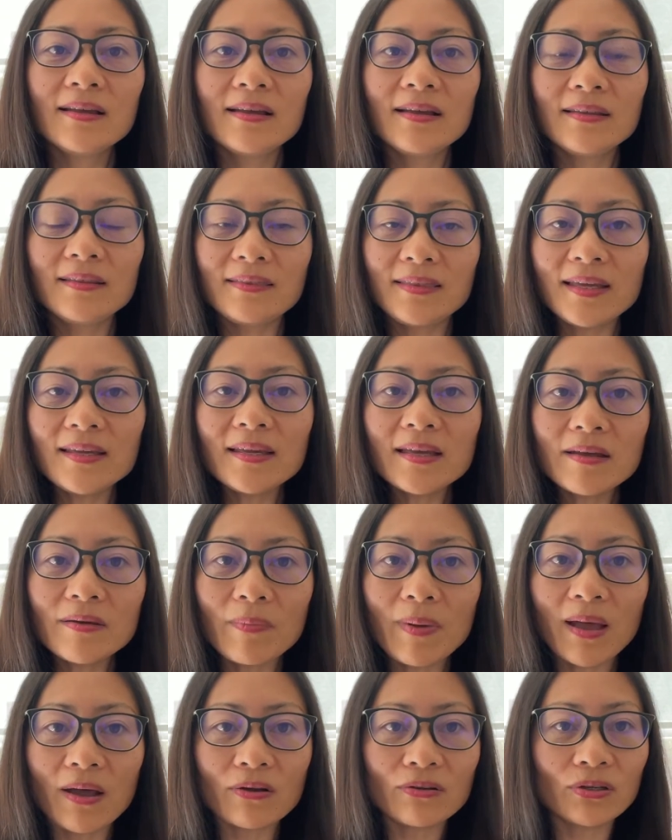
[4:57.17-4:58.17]
think
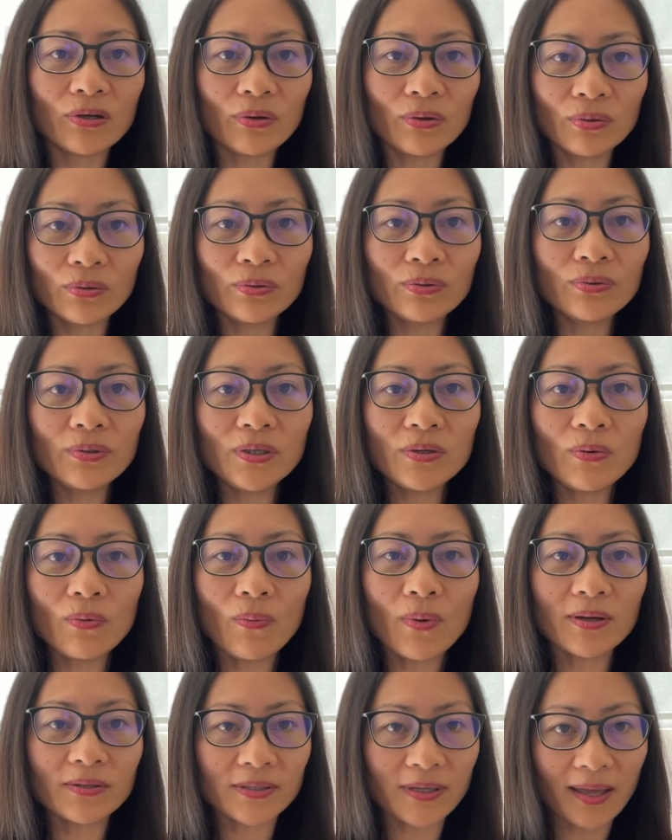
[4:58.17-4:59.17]
about who you
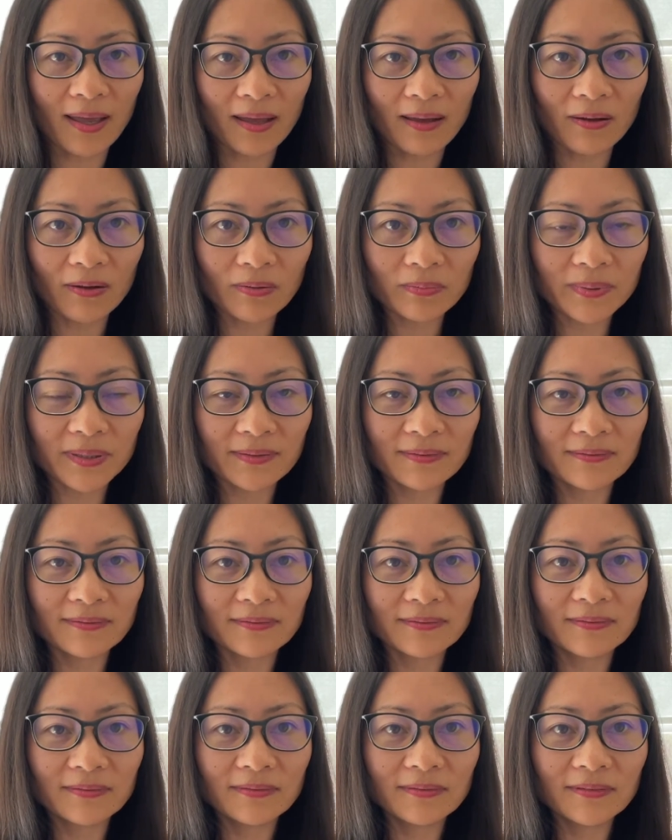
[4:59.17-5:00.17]
want to help.
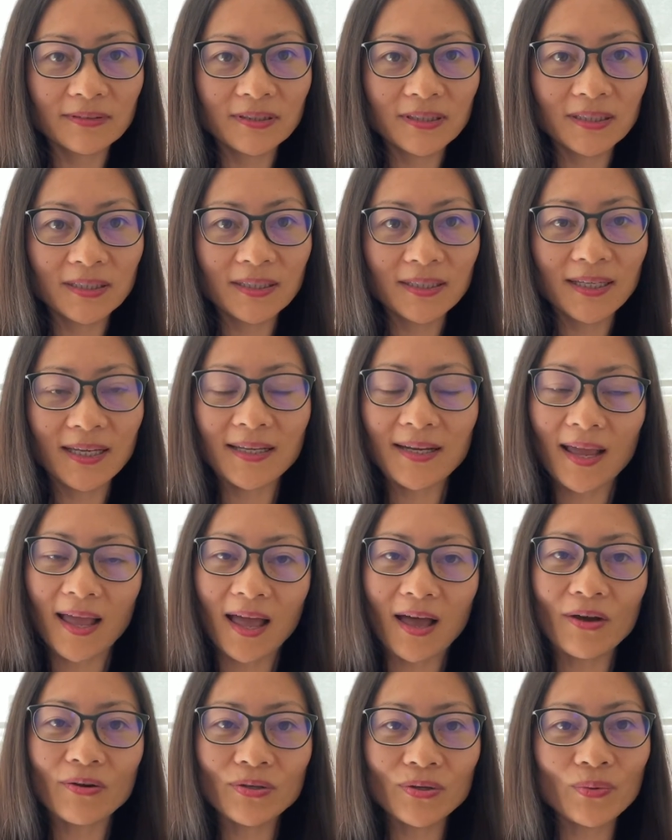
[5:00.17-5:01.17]
and
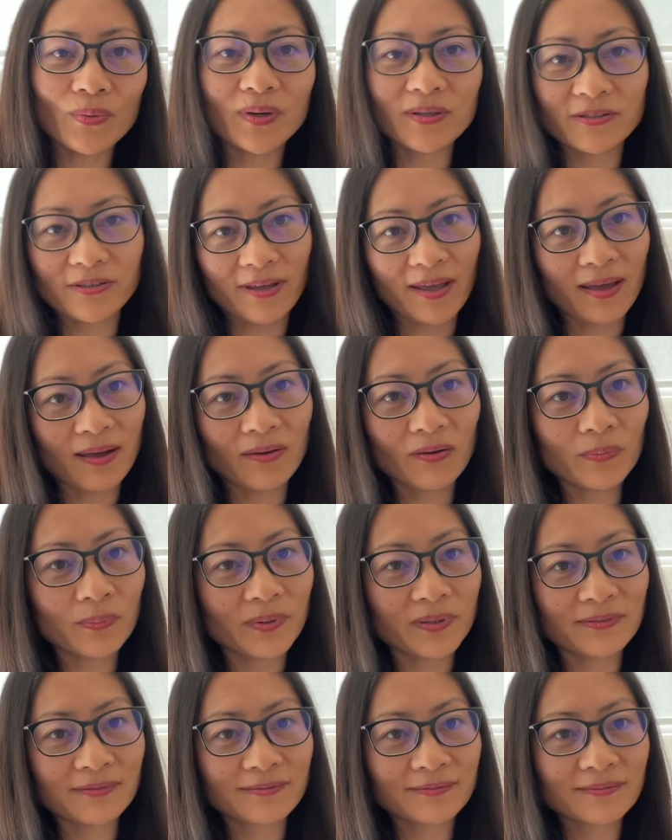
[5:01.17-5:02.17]
how you want to help.
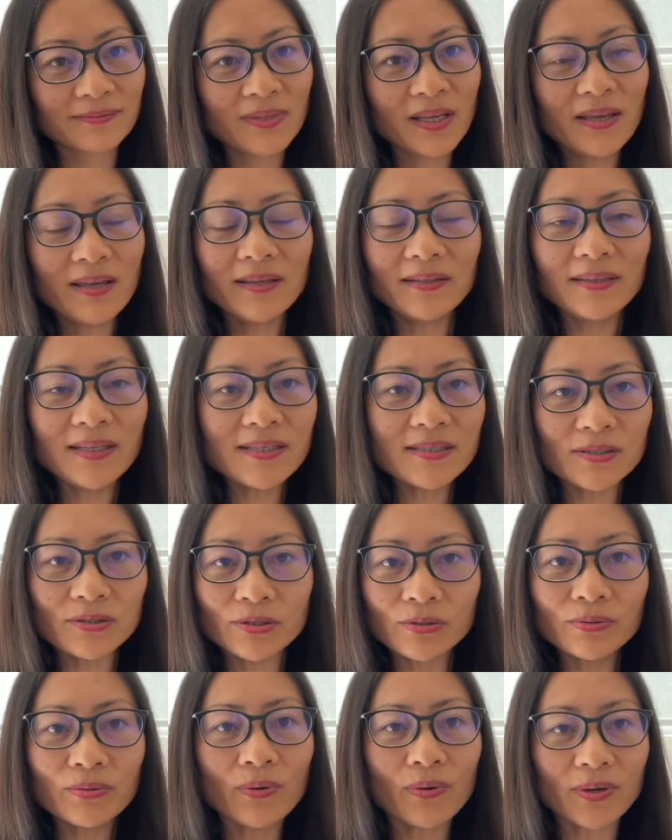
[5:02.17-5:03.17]
These
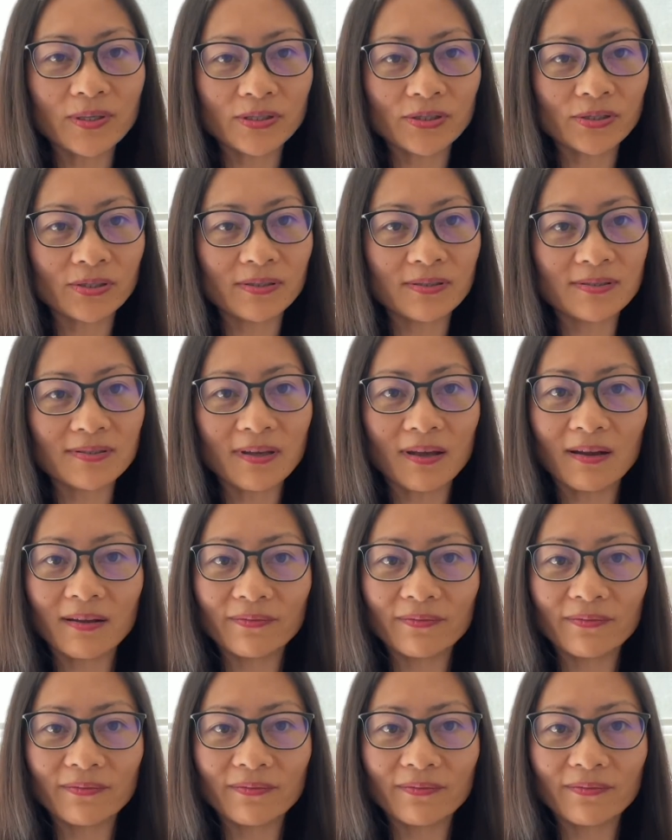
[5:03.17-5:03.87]
two questions are